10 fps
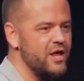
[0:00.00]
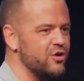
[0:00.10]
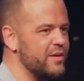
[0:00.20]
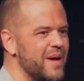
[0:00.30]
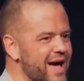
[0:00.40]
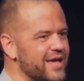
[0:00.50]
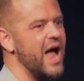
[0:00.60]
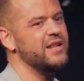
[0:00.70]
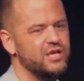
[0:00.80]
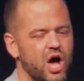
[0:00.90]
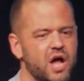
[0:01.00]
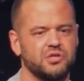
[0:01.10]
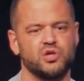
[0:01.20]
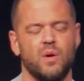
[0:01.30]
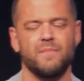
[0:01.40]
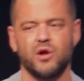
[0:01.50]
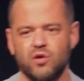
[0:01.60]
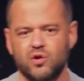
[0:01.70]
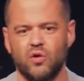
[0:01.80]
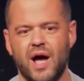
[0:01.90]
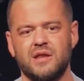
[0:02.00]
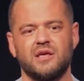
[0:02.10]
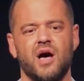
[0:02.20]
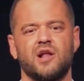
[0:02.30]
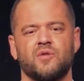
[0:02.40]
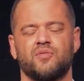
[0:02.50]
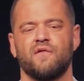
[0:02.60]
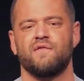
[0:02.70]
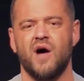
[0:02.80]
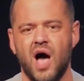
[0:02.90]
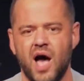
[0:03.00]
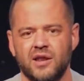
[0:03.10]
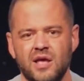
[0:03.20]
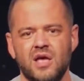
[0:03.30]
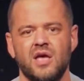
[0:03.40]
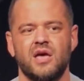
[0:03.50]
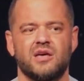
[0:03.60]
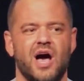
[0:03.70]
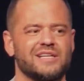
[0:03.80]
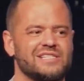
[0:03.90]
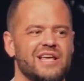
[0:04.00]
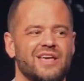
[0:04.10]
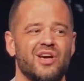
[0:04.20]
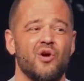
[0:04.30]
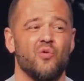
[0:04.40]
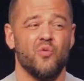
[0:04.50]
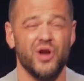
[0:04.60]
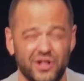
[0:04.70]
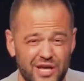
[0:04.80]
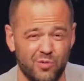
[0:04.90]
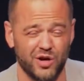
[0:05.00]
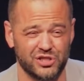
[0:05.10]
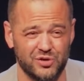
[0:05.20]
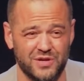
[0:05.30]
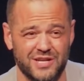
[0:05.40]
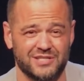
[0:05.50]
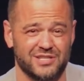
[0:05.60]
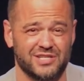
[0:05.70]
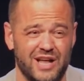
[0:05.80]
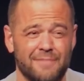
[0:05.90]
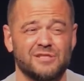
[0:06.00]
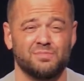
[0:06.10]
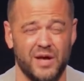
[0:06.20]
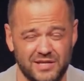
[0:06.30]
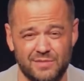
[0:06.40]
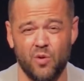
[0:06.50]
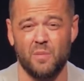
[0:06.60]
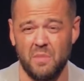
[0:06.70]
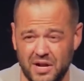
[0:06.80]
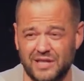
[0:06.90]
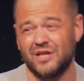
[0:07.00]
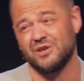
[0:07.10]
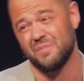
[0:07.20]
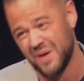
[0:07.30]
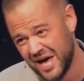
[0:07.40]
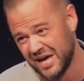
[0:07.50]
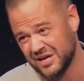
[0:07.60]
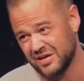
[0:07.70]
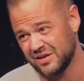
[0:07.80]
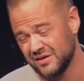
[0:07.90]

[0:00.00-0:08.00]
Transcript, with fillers: and you're like, man, I, I need God to do a miracle. I need God to provide. And God's saying, really, what you need is to stop spending more money than you make.